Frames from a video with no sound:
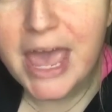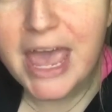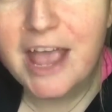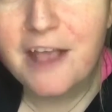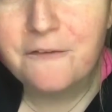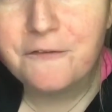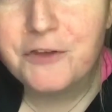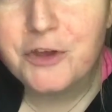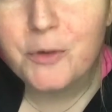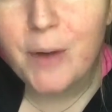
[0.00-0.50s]

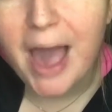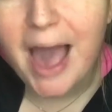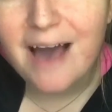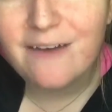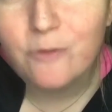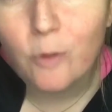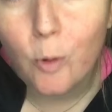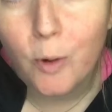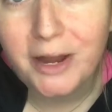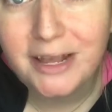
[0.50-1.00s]
if you
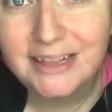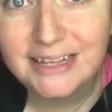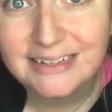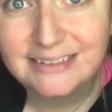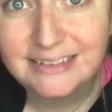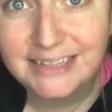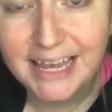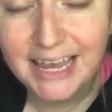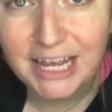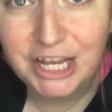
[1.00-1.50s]
have
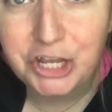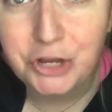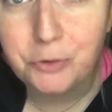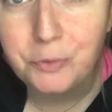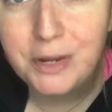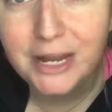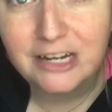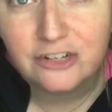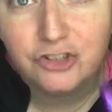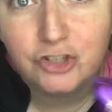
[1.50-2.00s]
oily skin,
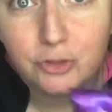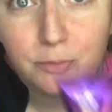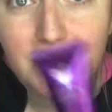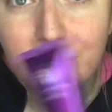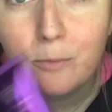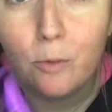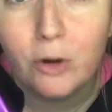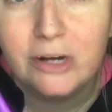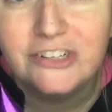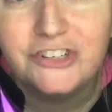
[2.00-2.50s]
you need to
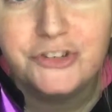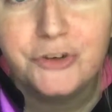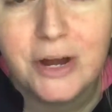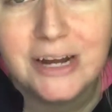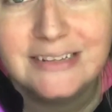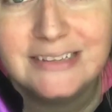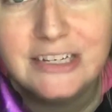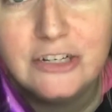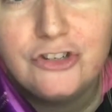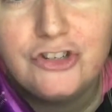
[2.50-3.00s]
be
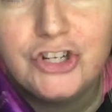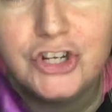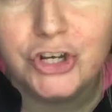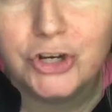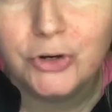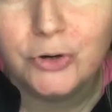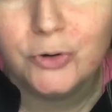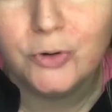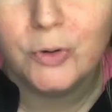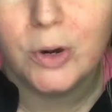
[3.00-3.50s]
moisturizing
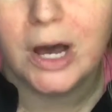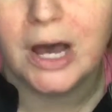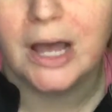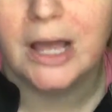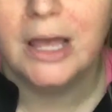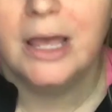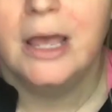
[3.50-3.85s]
too.